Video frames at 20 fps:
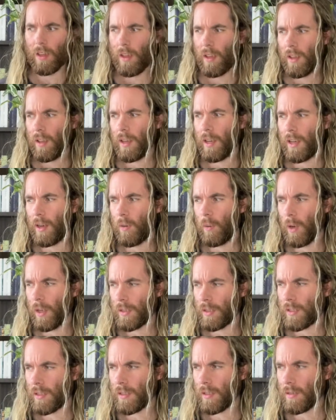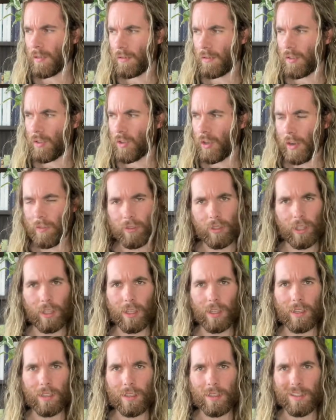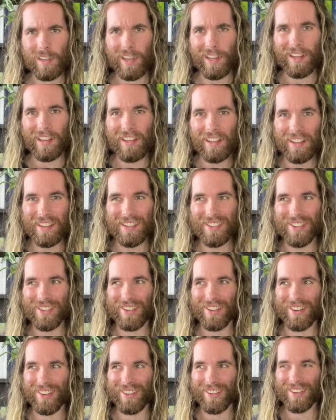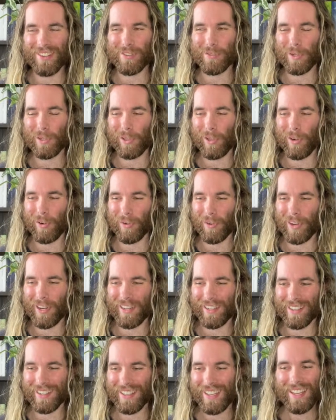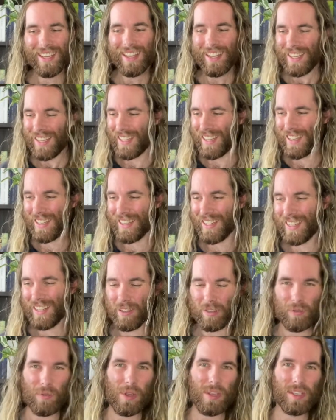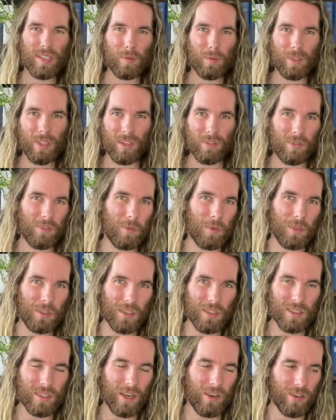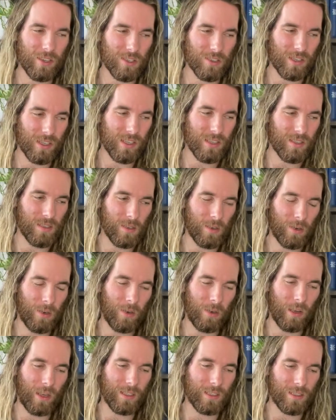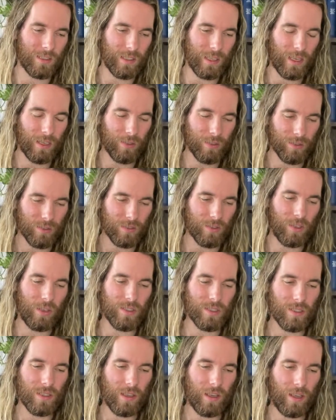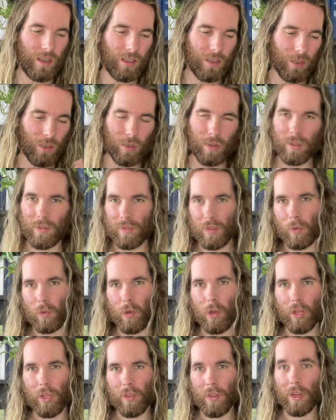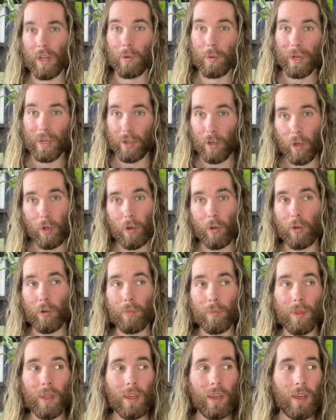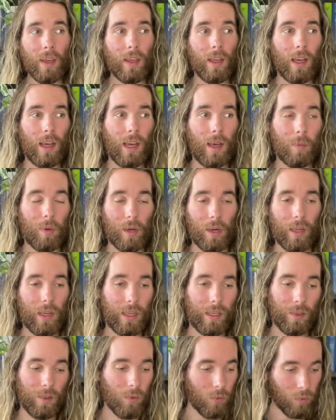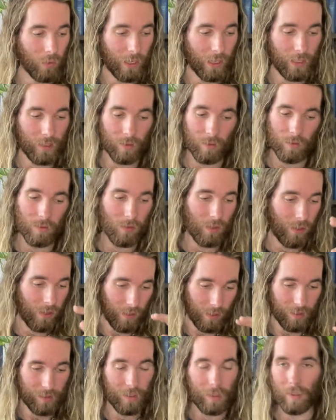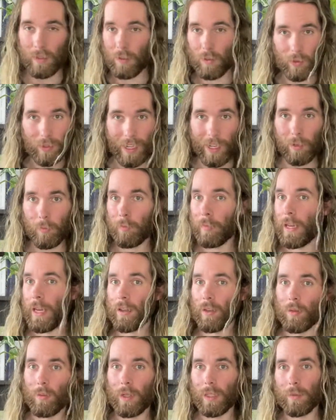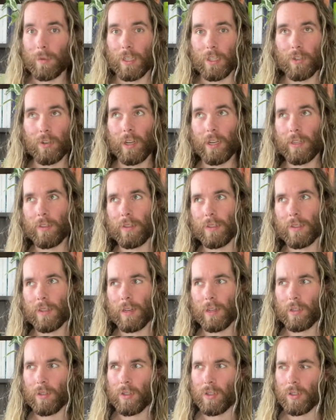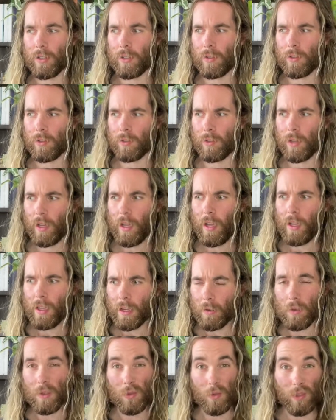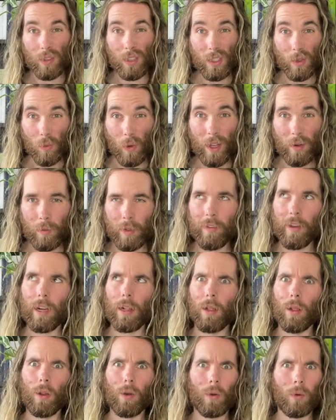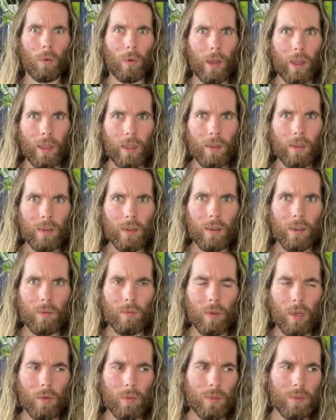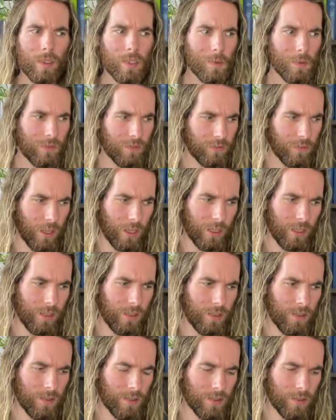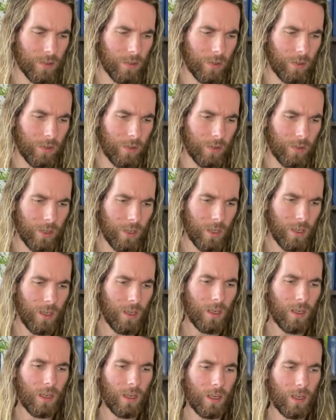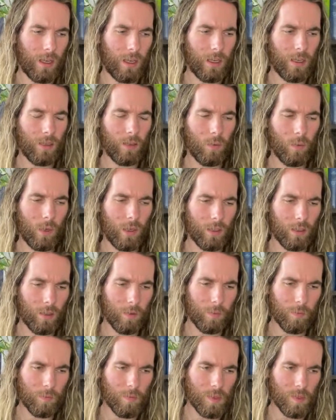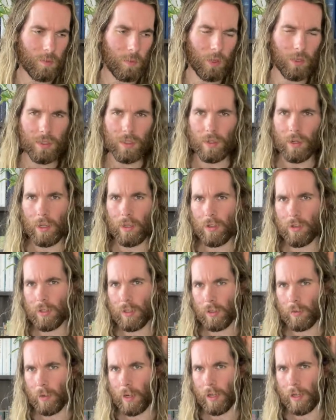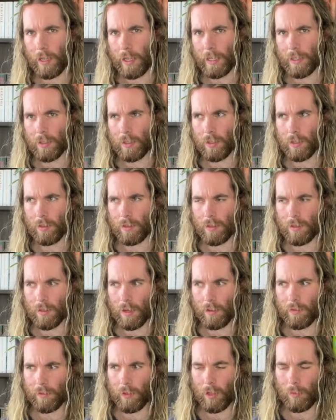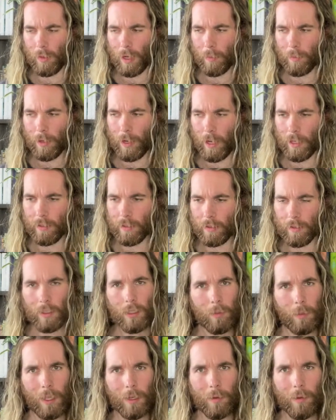whilst traveling interstate to do a long run in reasonably unfamiliar territory. So I did that on Thursday. I got a lift to work and then I ran home, but I ran a good out and back on one of my trails that I usually do. It was really wet. We've had a lot of rain in Melbourne. There's been flooding, so one of the spots that I usually run, I had to divert my path a little bit